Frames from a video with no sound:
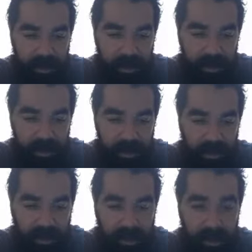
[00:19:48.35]
And her
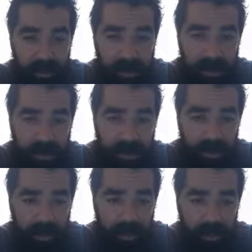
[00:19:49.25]
story will disappear unless I
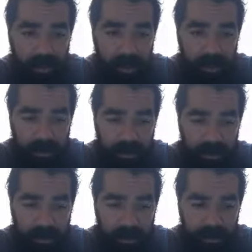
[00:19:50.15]
talk to other people.
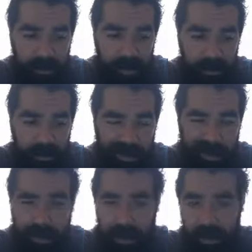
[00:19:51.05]
Get her story.
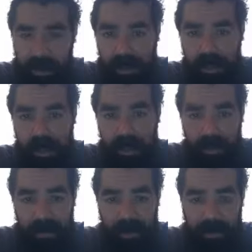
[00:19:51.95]
Her sister's still
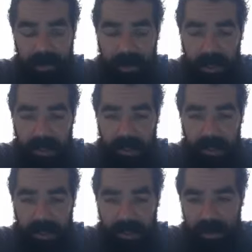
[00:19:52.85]
alive. I should probably talk to her
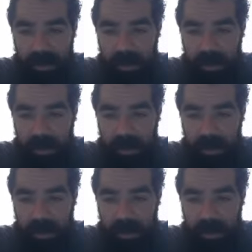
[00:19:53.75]
sister.